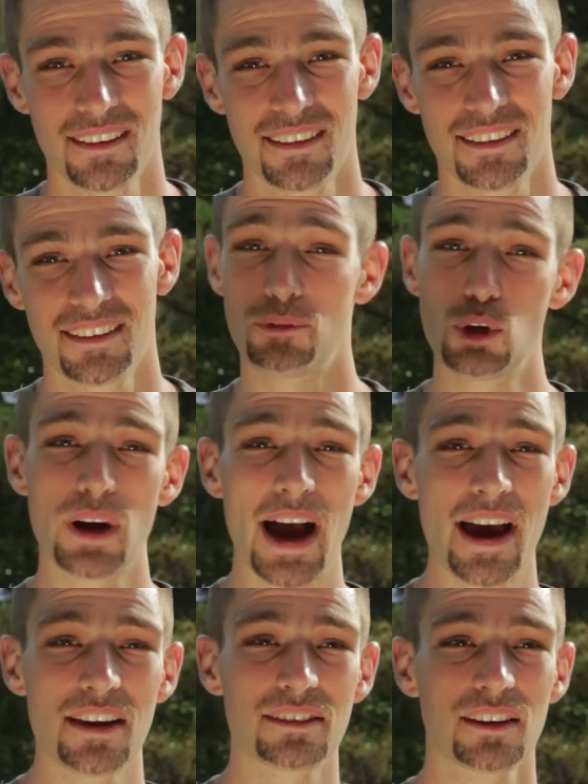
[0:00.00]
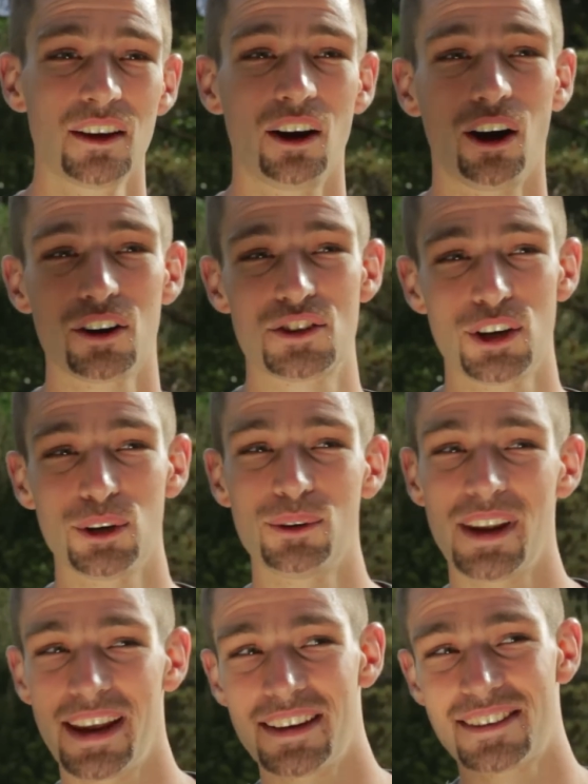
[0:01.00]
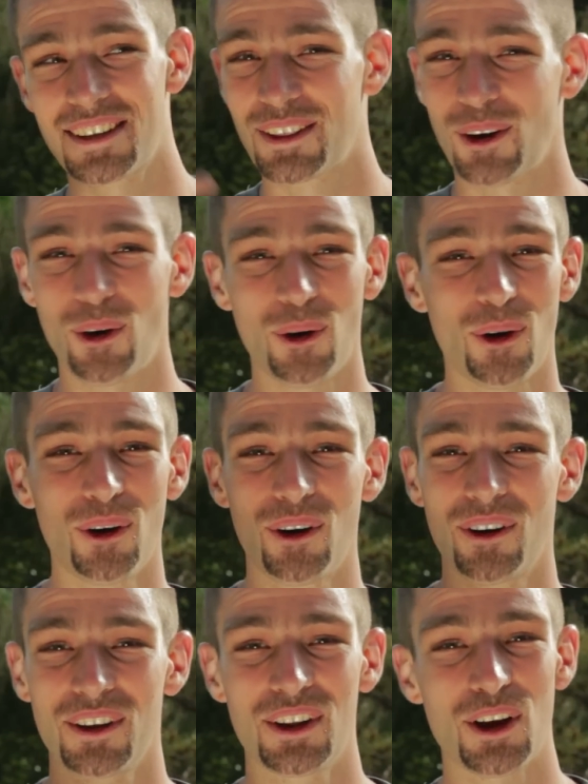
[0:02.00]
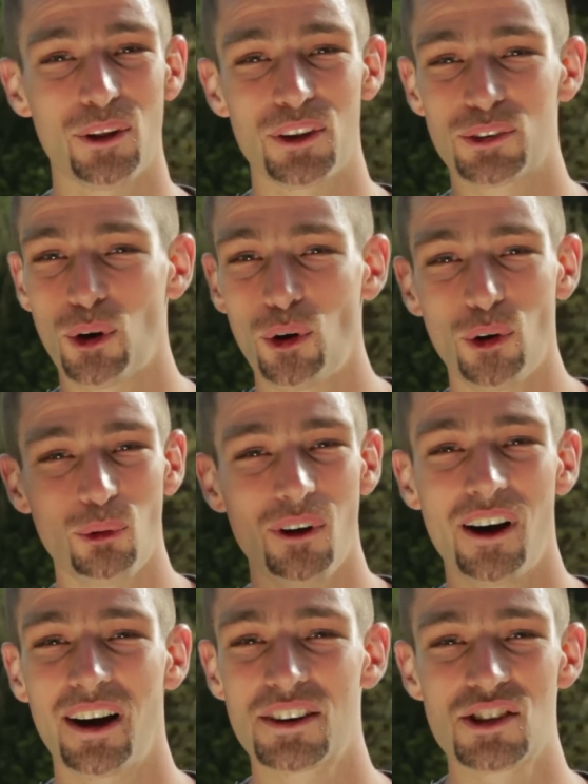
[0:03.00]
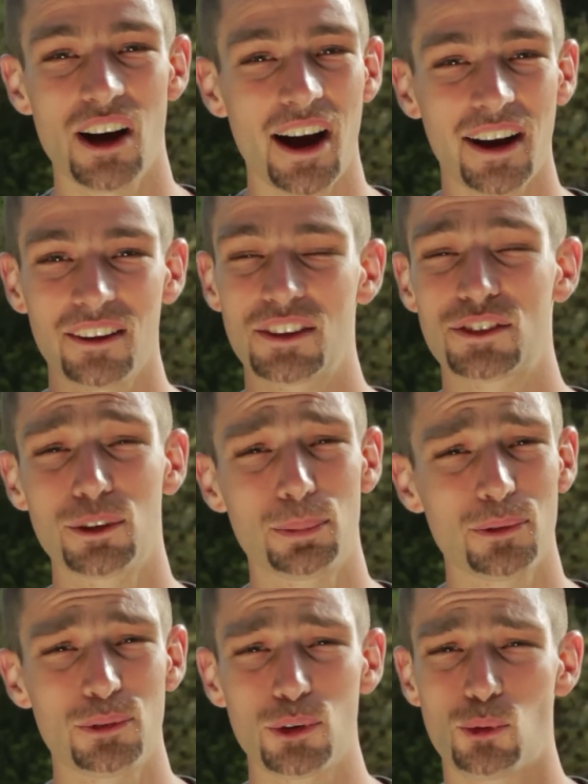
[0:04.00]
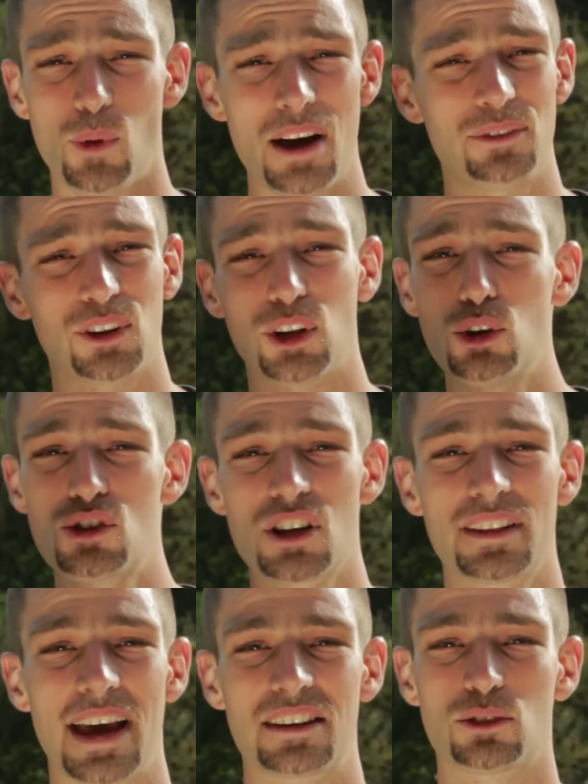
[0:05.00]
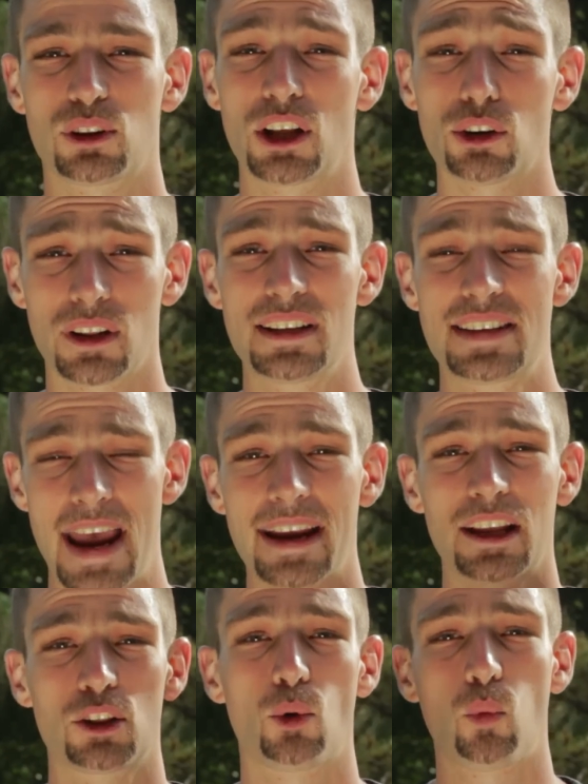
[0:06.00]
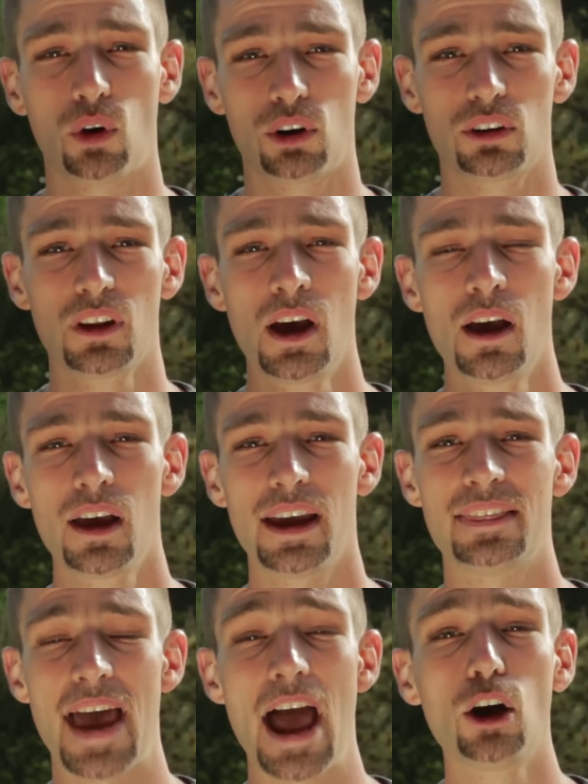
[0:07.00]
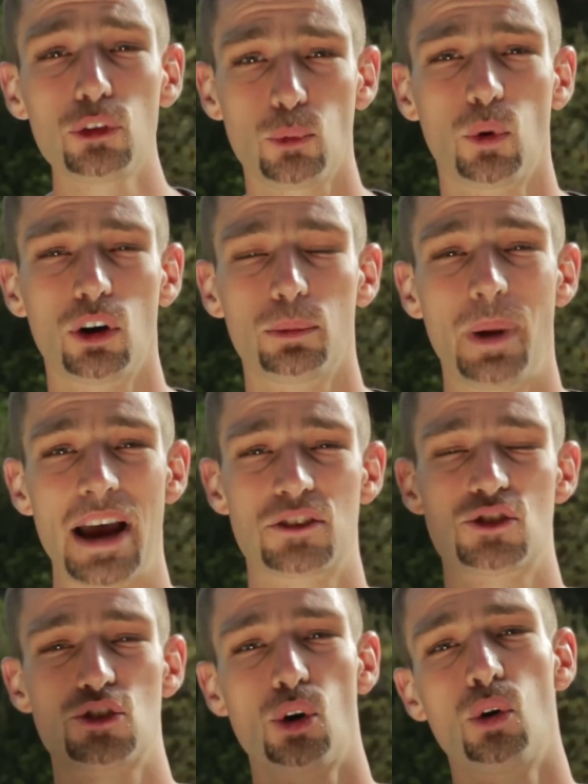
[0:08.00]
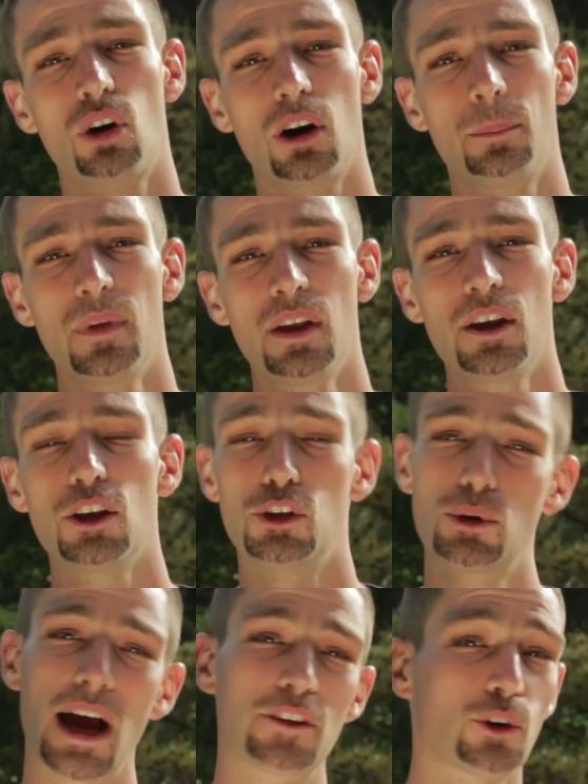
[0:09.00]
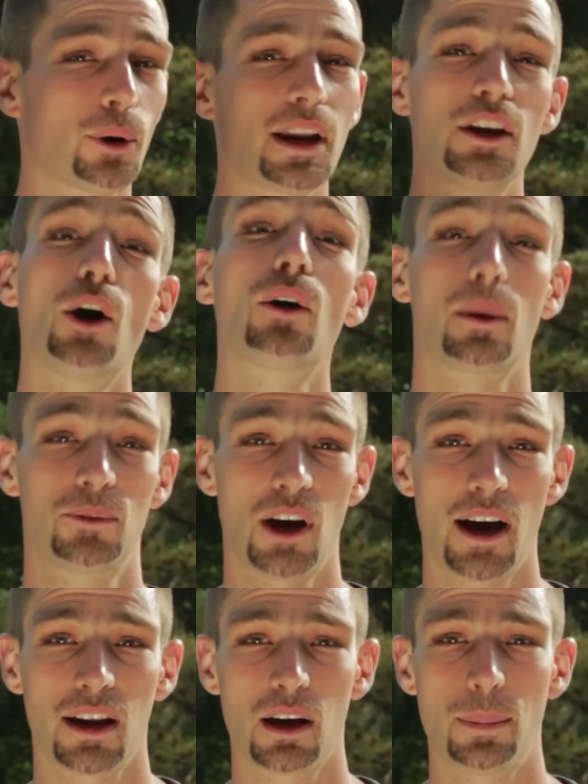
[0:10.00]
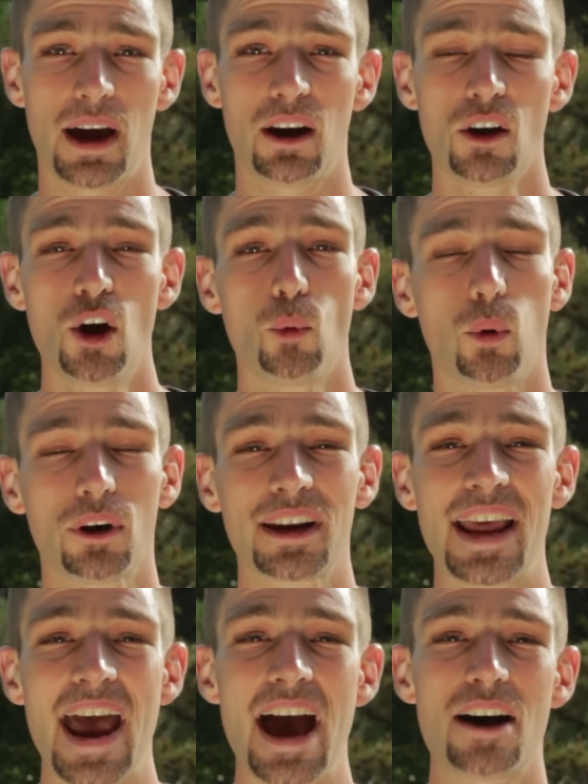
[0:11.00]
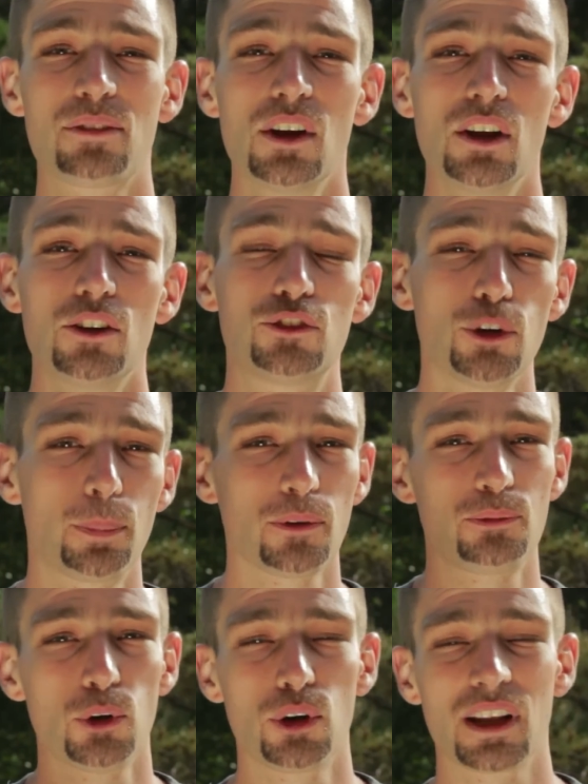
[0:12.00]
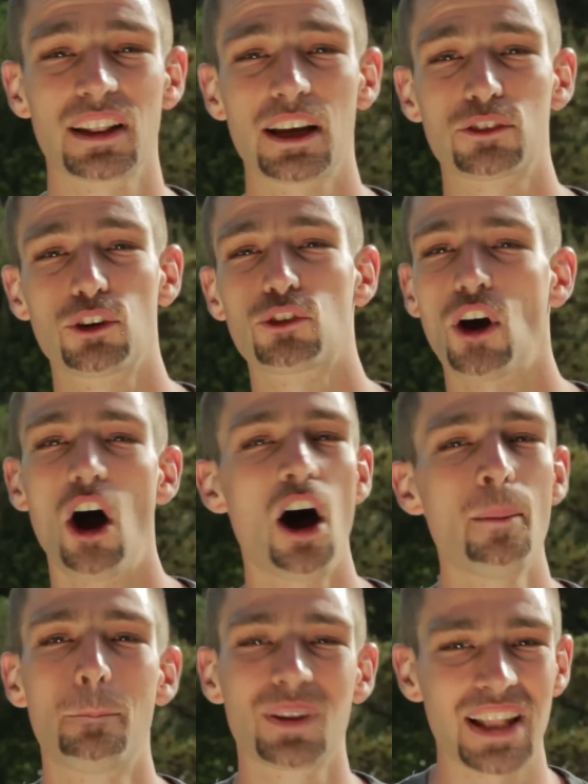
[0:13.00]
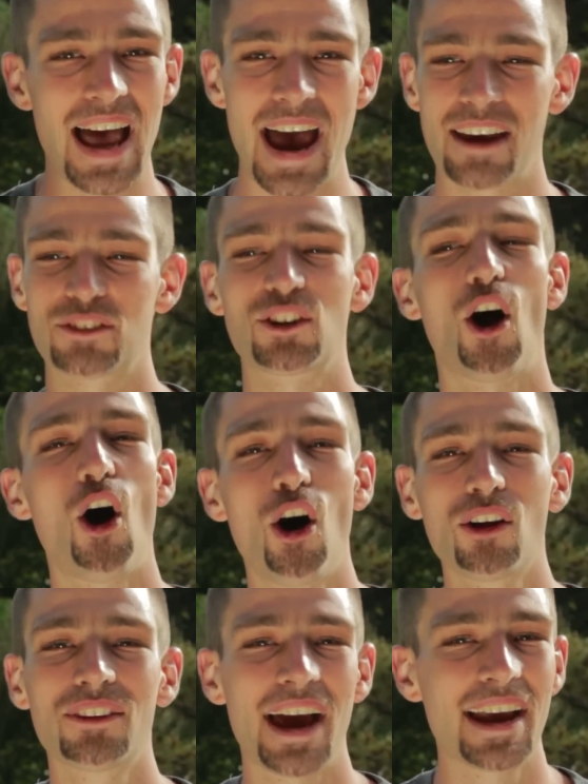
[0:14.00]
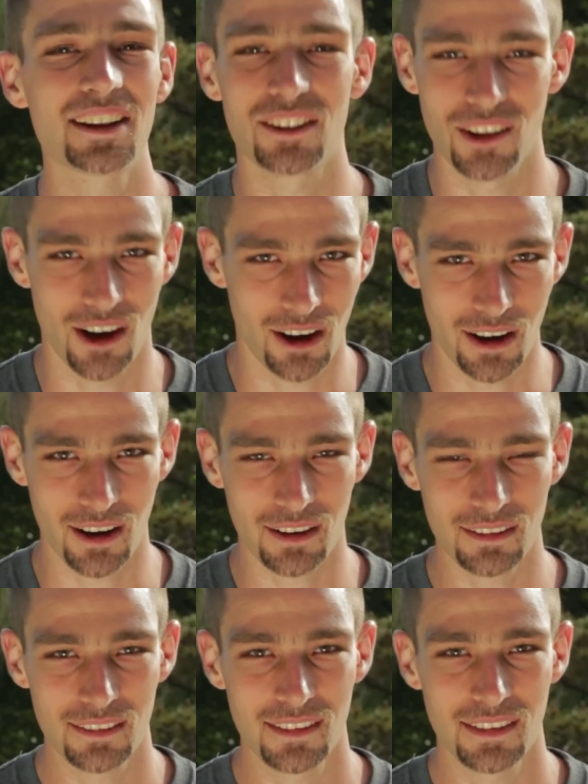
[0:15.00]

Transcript: So if you guys are tuned into the whole, you know, this whole raw chocolate superfood revolution that's literally taking the world and the health world by storm, you guys already know what I'm talking about. We're gonna have superfood elixirs on blast all night long.